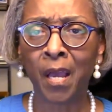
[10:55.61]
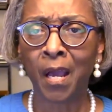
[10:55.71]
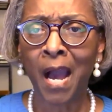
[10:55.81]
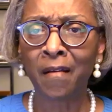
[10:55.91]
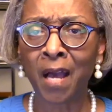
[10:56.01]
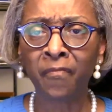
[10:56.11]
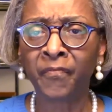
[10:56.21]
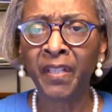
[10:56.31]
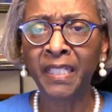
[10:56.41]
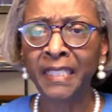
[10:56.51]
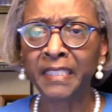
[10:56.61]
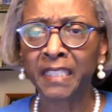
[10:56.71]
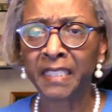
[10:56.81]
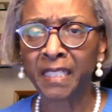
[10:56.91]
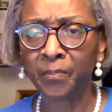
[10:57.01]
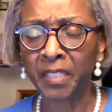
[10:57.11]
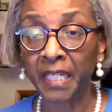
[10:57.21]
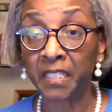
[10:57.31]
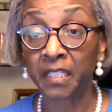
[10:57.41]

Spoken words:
I fell into temptation.